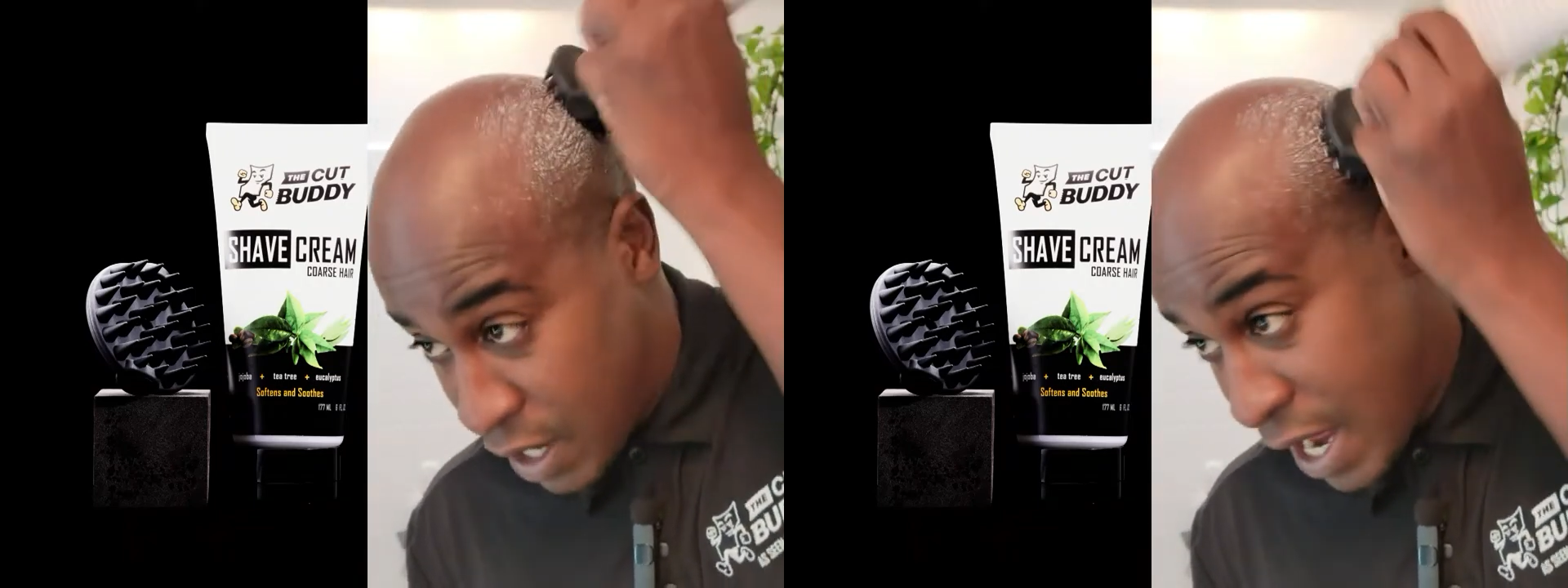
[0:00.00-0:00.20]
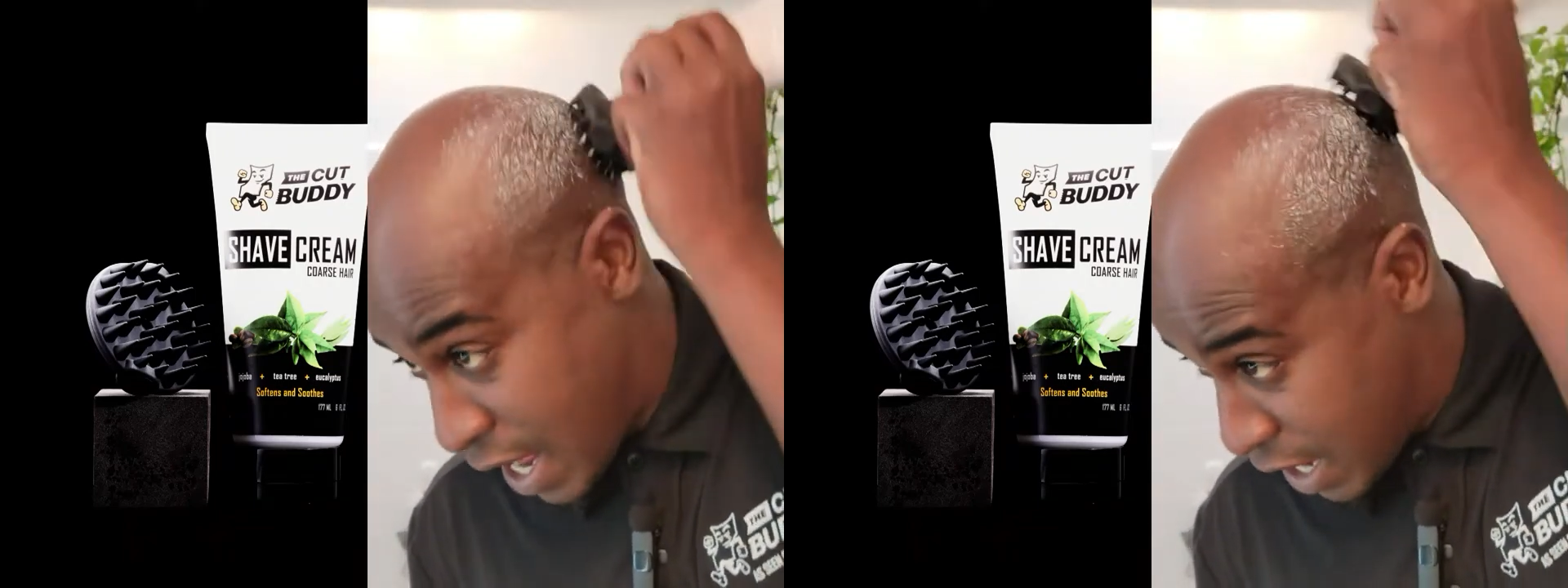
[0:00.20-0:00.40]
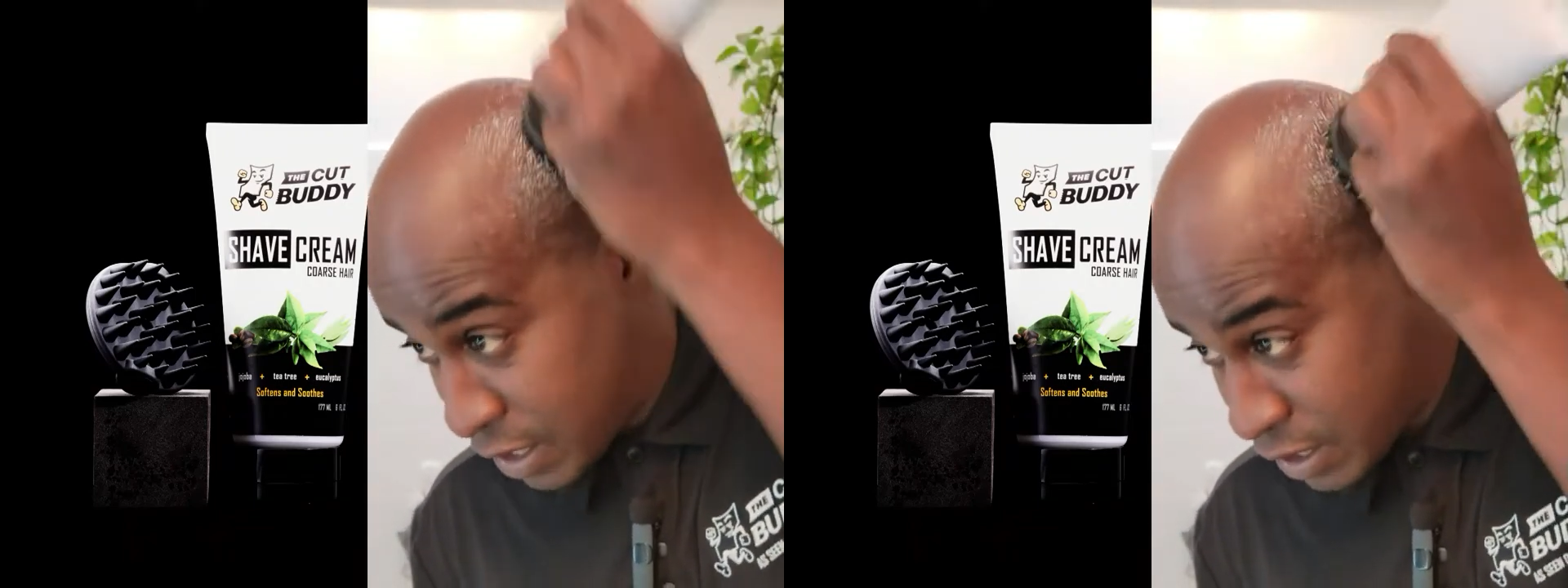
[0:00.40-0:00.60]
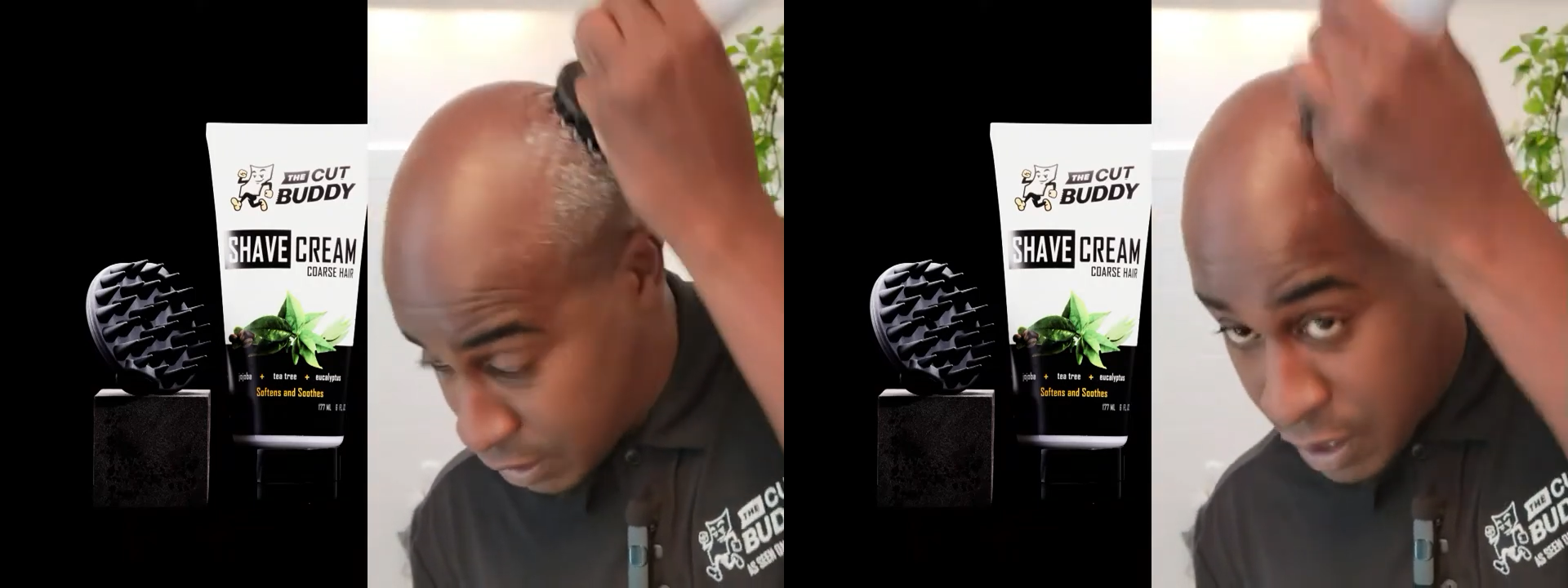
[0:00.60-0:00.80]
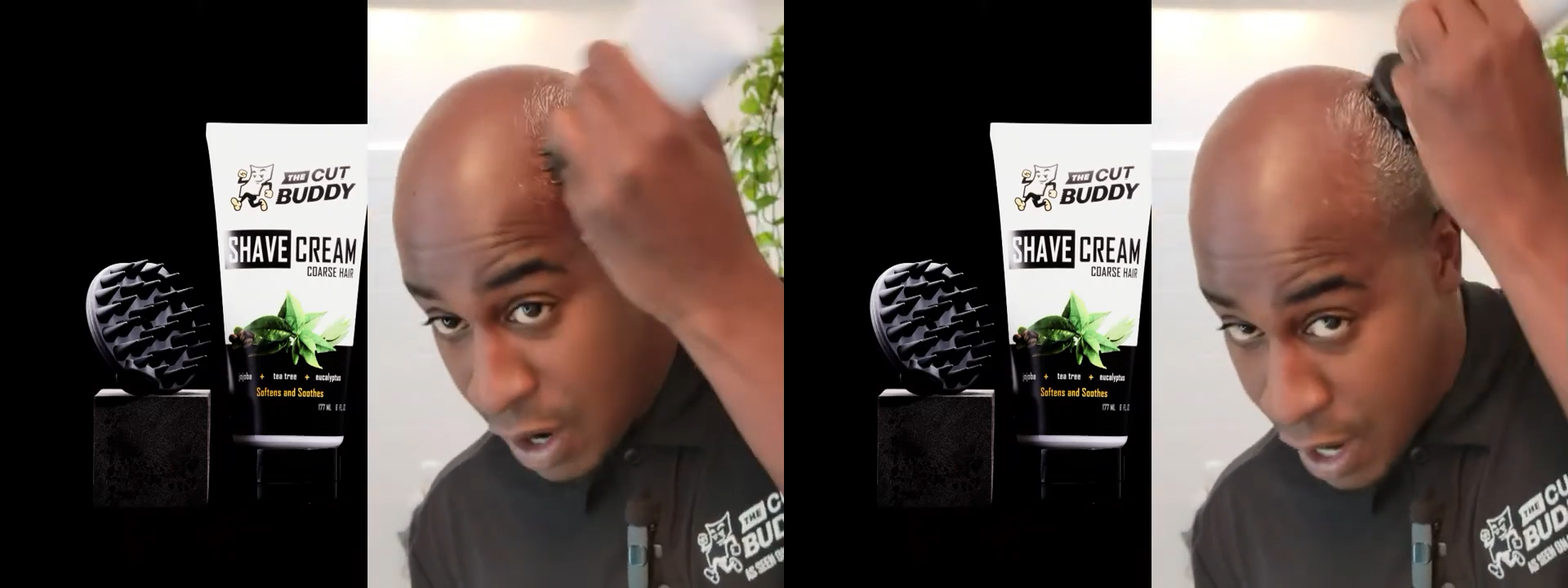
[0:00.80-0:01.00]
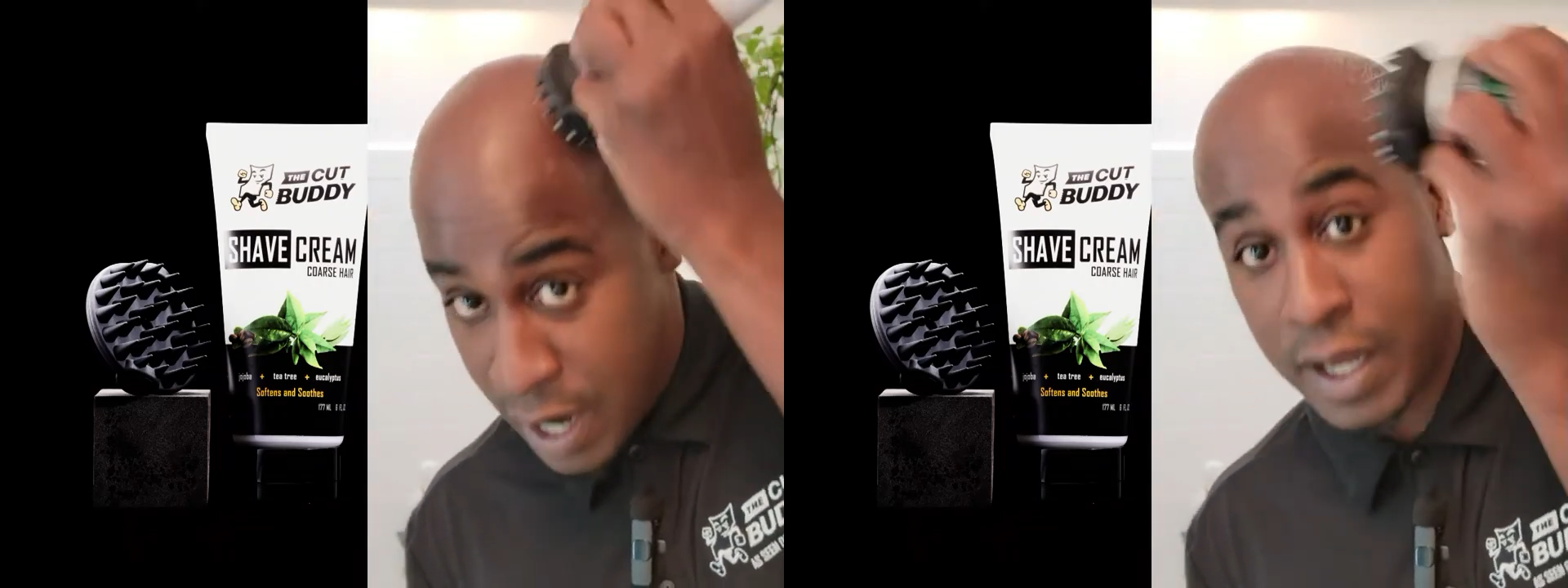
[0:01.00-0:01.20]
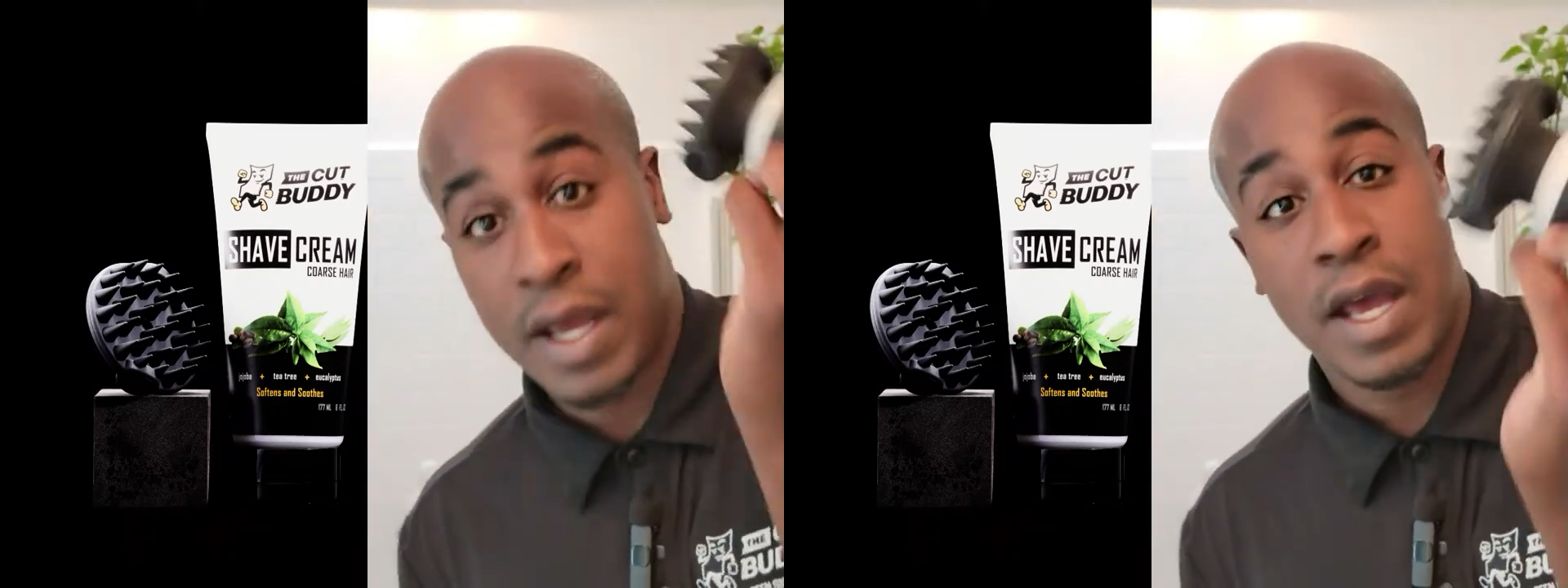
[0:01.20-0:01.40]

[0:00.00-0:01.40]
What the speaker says: head. All right.